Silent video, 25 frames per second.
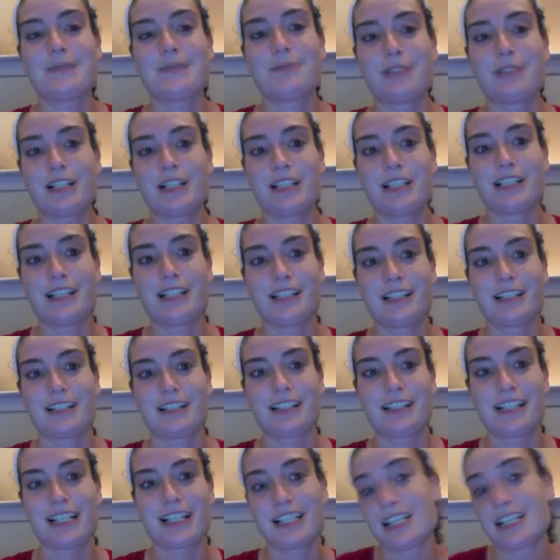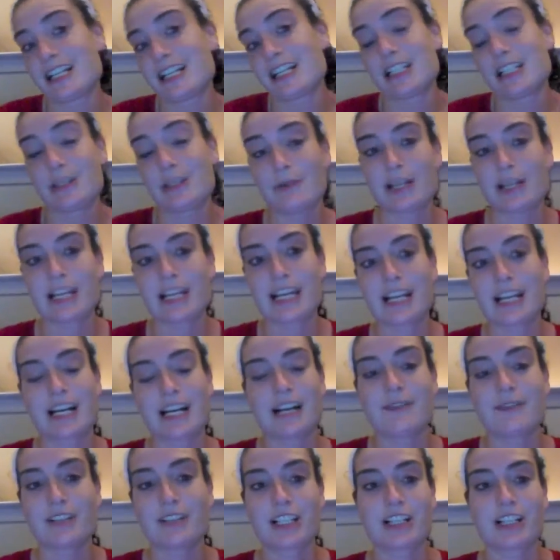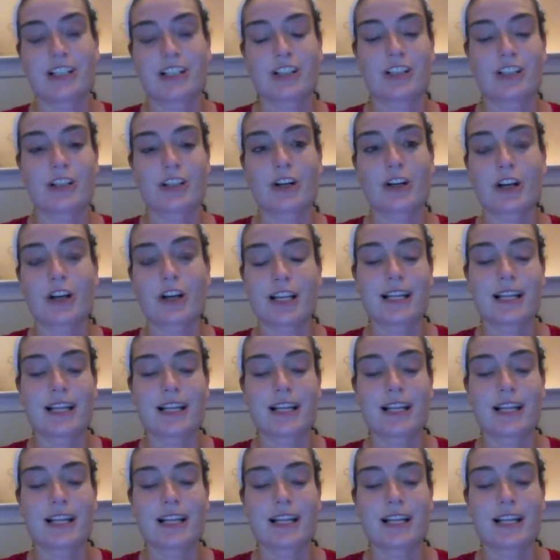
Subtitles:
but it's an easy way to get conversations started.